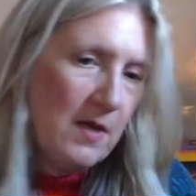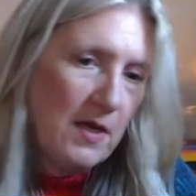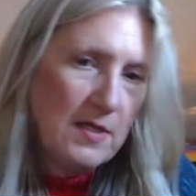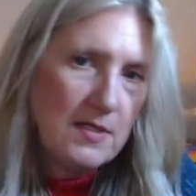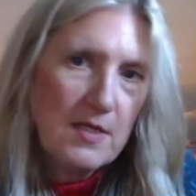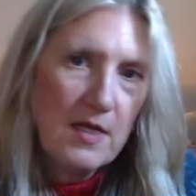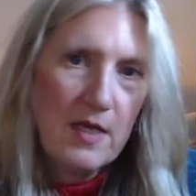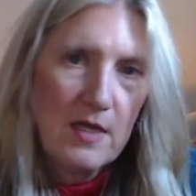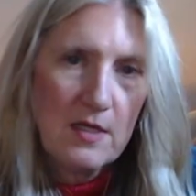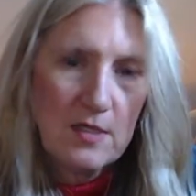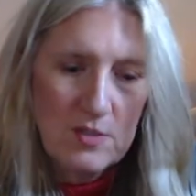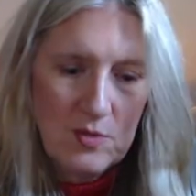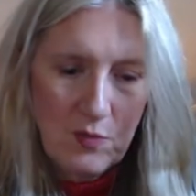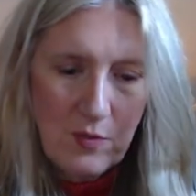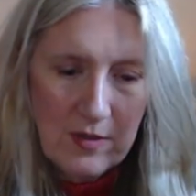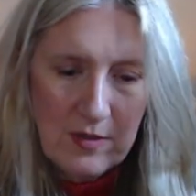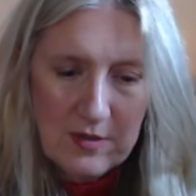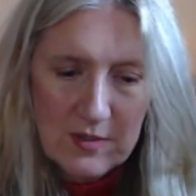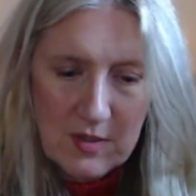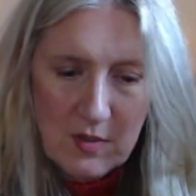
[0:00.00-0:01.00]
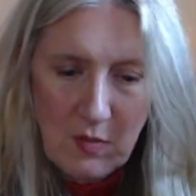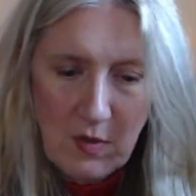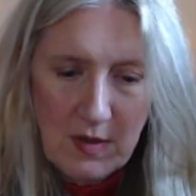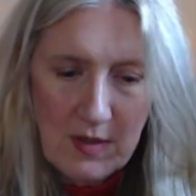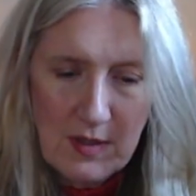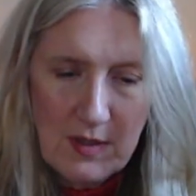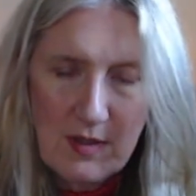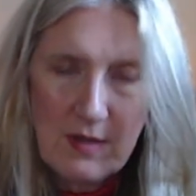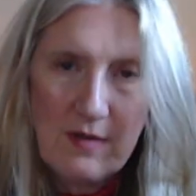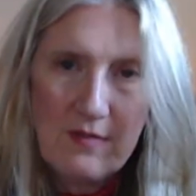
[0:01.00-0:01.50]
I take a sweater's
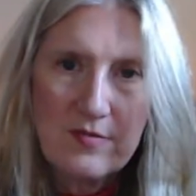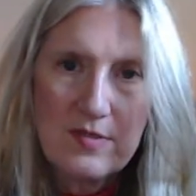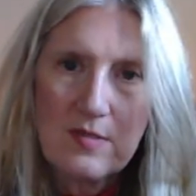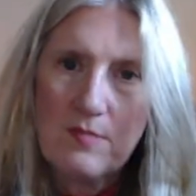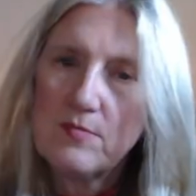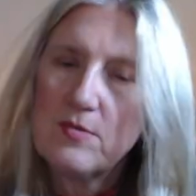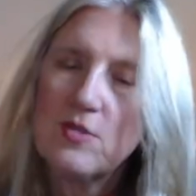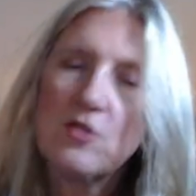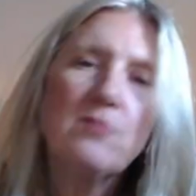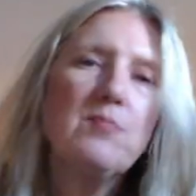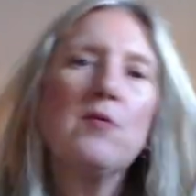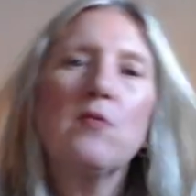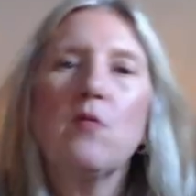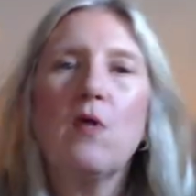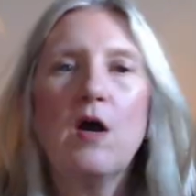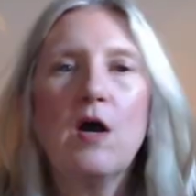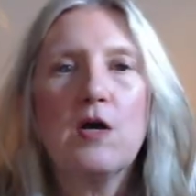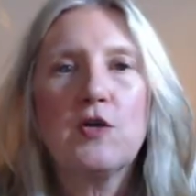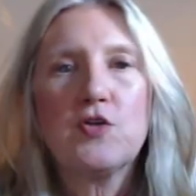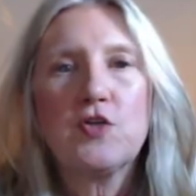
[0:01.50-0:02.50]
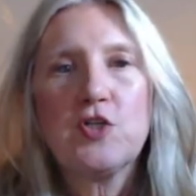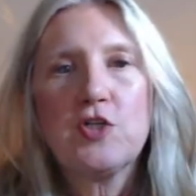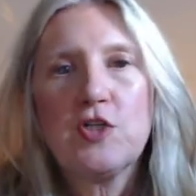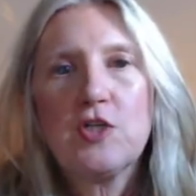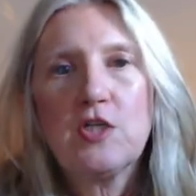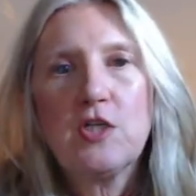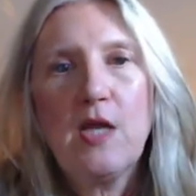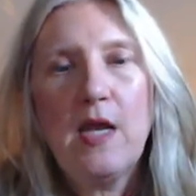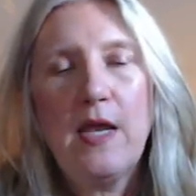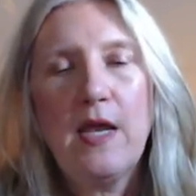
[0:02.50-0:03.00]
quantity of some superwash
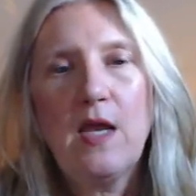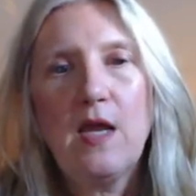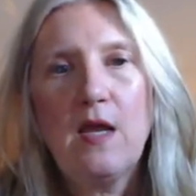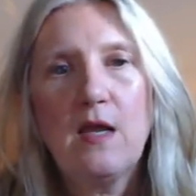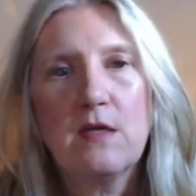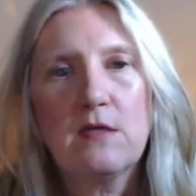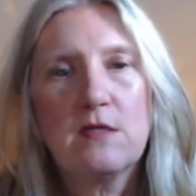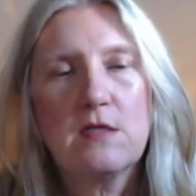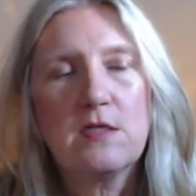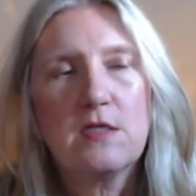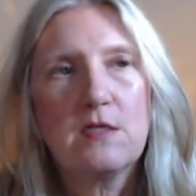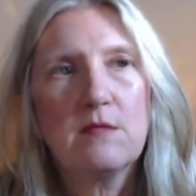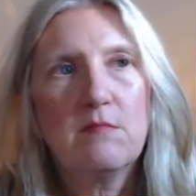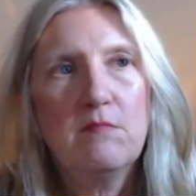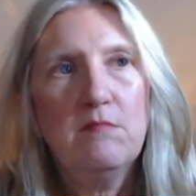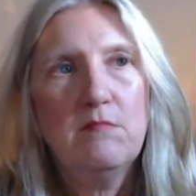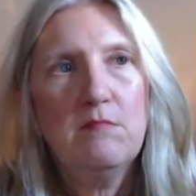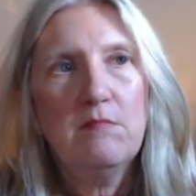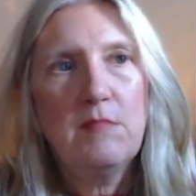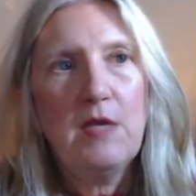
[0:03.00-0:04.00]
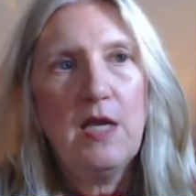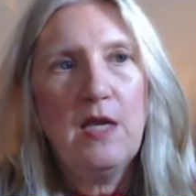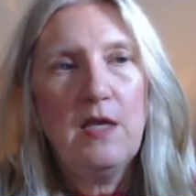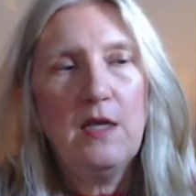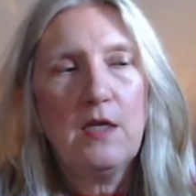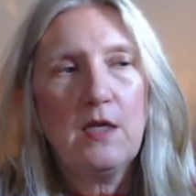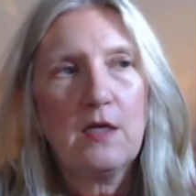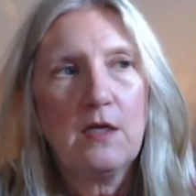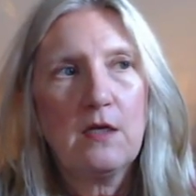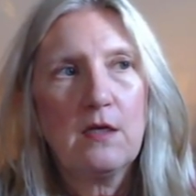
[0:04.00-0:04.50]
and
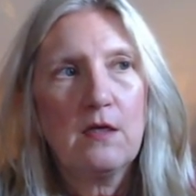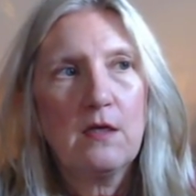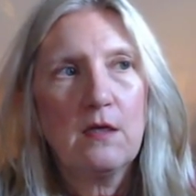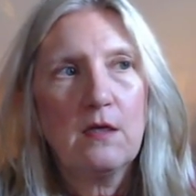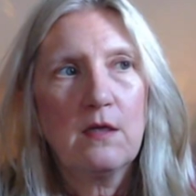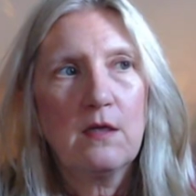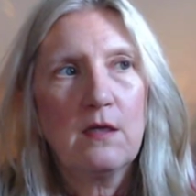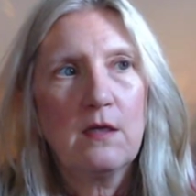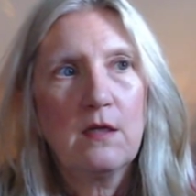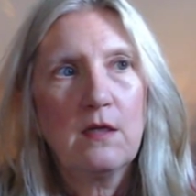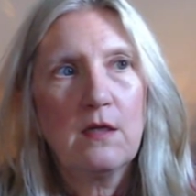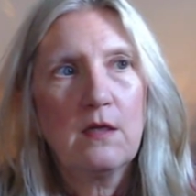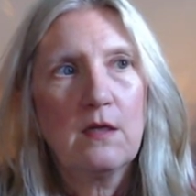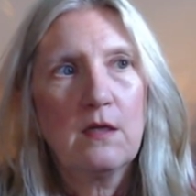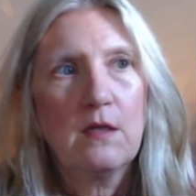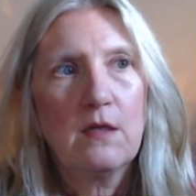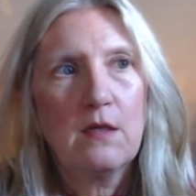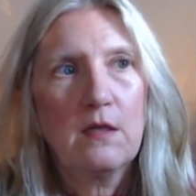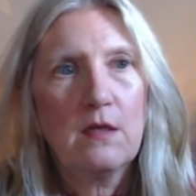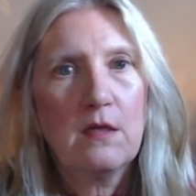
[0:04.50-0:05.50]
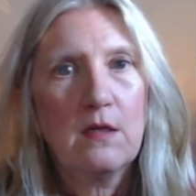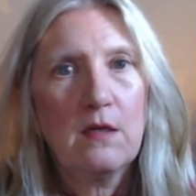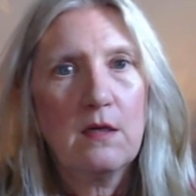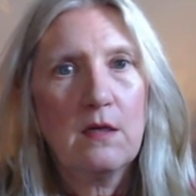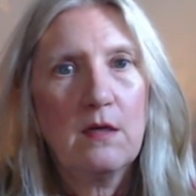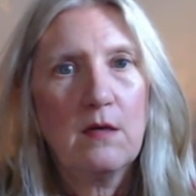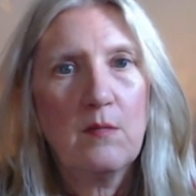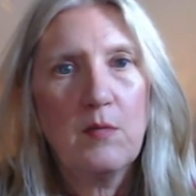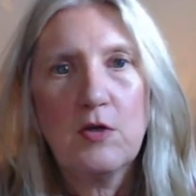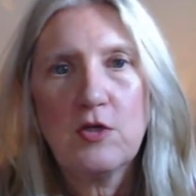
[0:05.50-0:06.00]
make
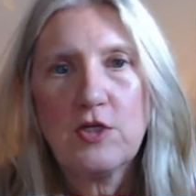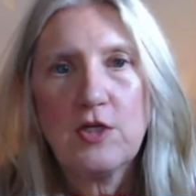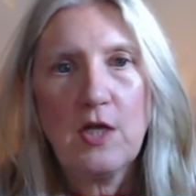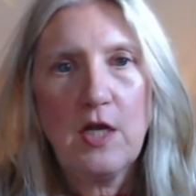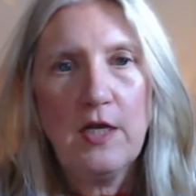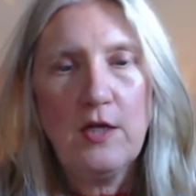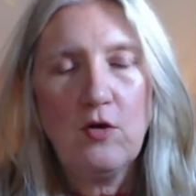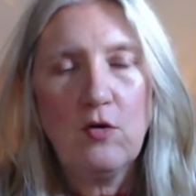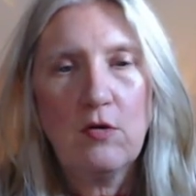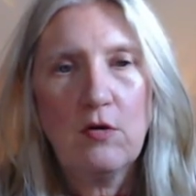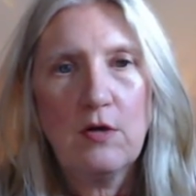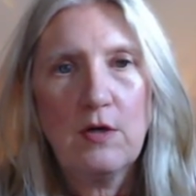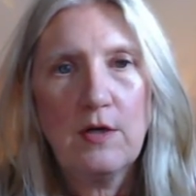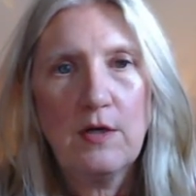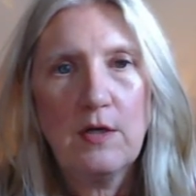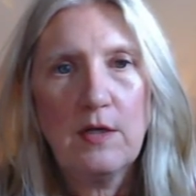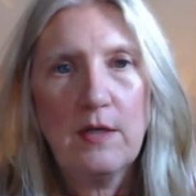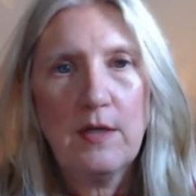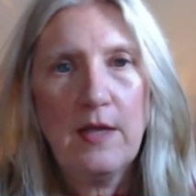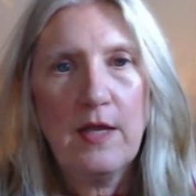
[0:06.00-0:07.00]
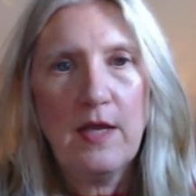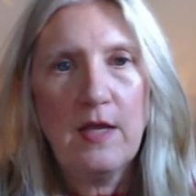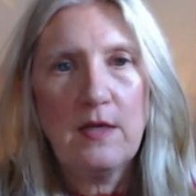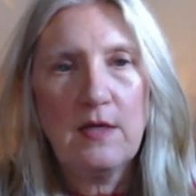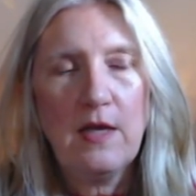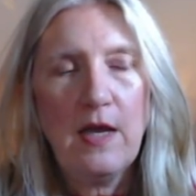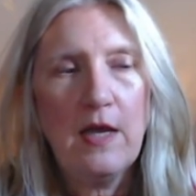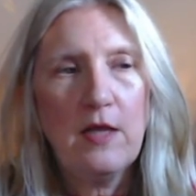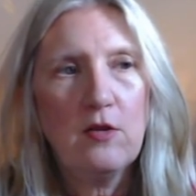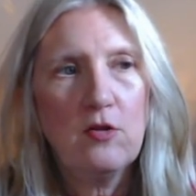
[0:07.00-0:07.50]
a bunch of icord.
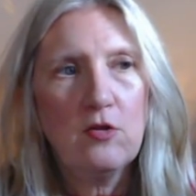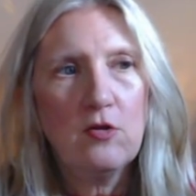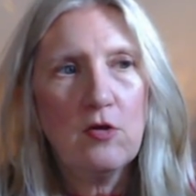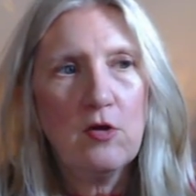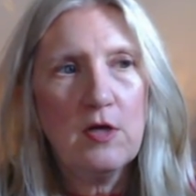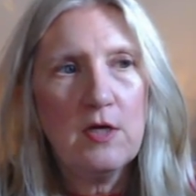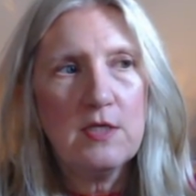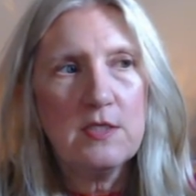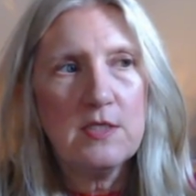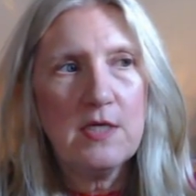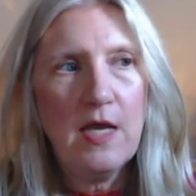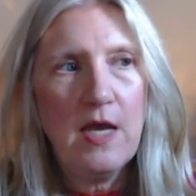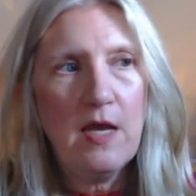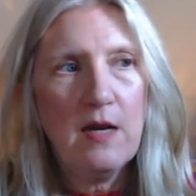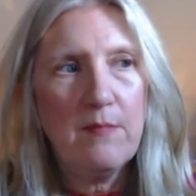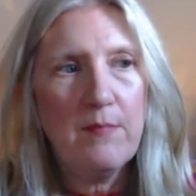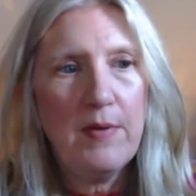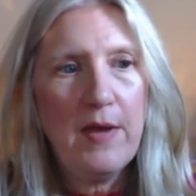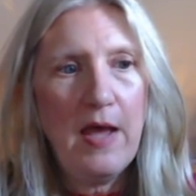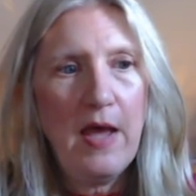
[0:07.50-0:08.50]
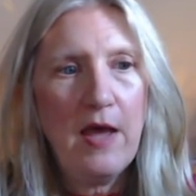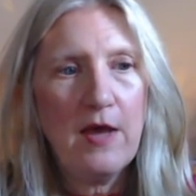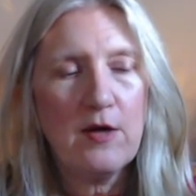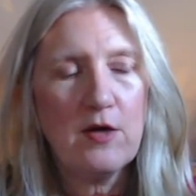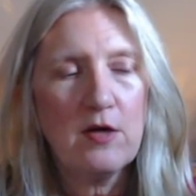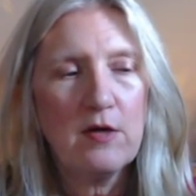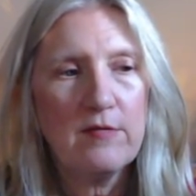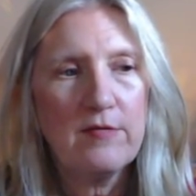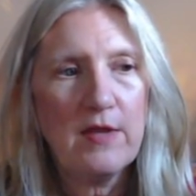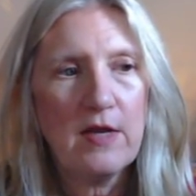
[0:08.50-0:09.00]
And I looked at a
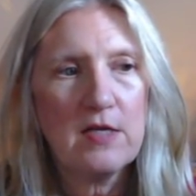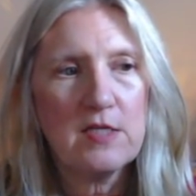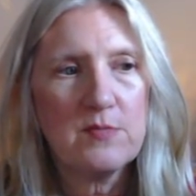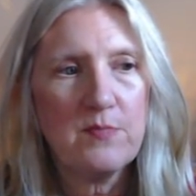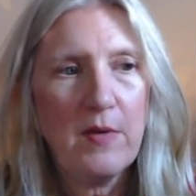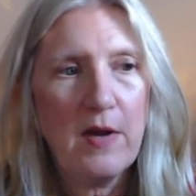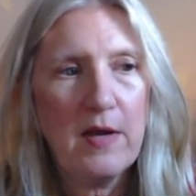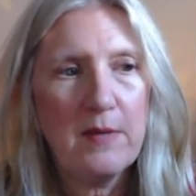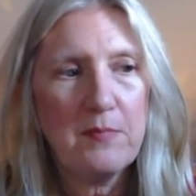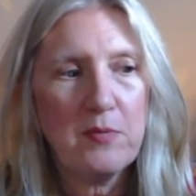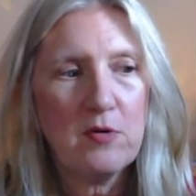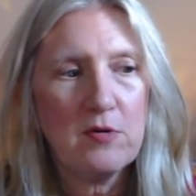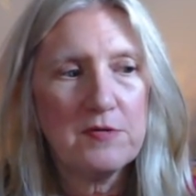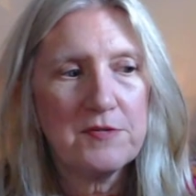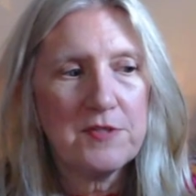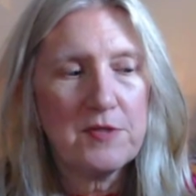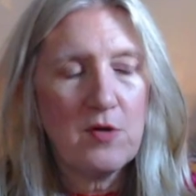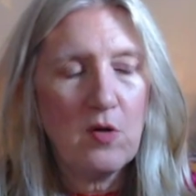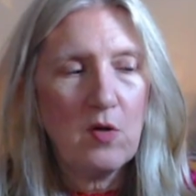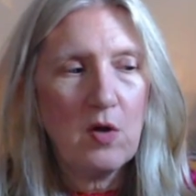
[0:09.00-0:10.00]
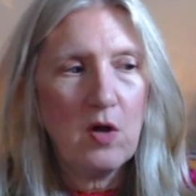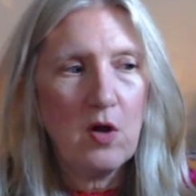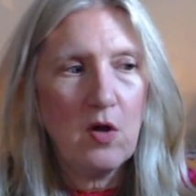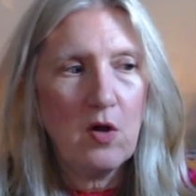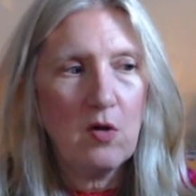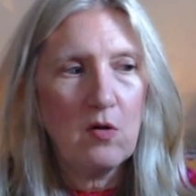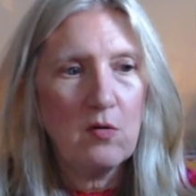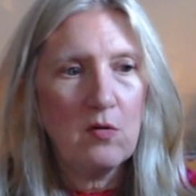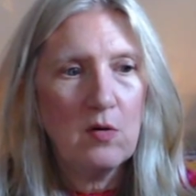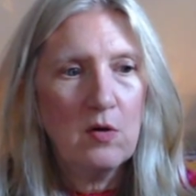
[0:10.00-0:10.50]
pattern that is by Purl
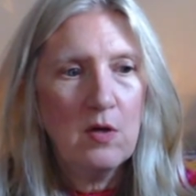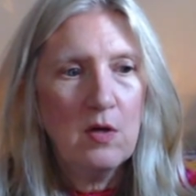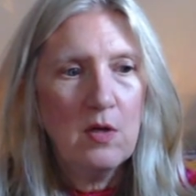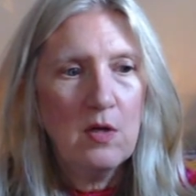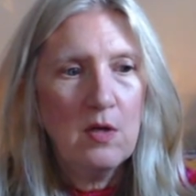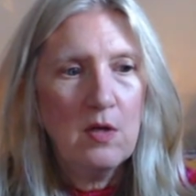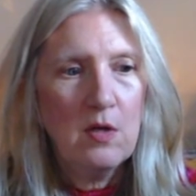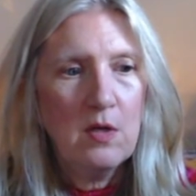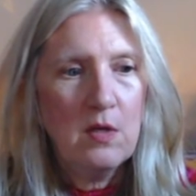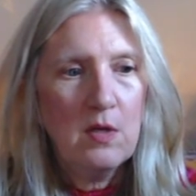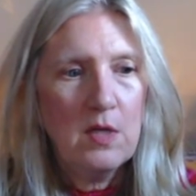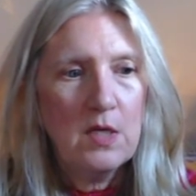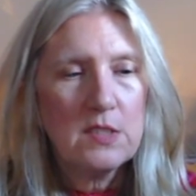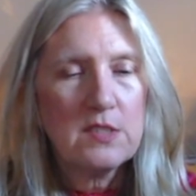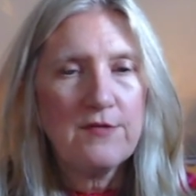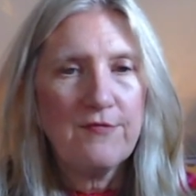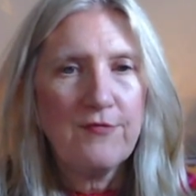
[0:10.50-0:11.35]
Soho. It's a